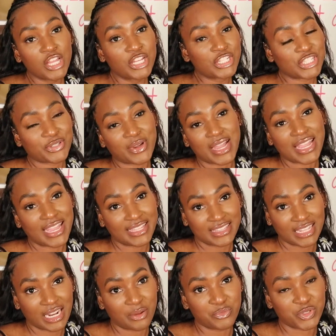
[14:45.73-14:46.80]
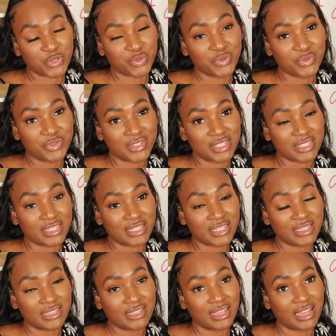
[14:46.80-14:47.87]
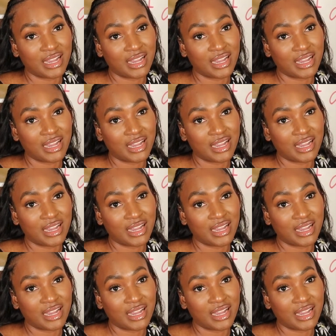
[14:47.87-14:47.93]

So I hate that I'm so OCD.